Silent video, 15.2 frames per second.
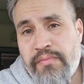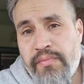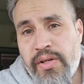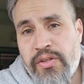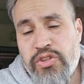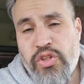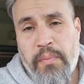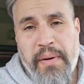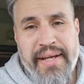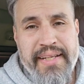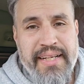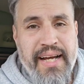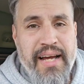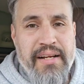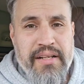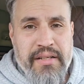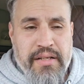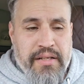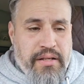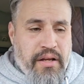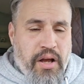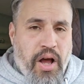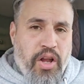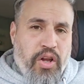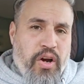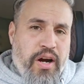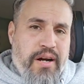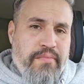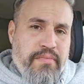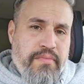So my gut
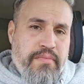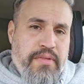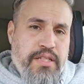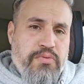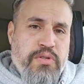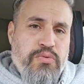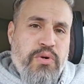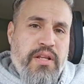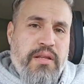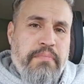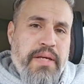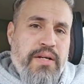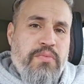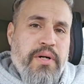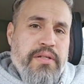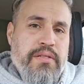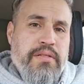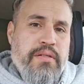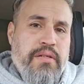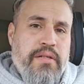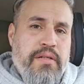alarm, this was one of the big ones.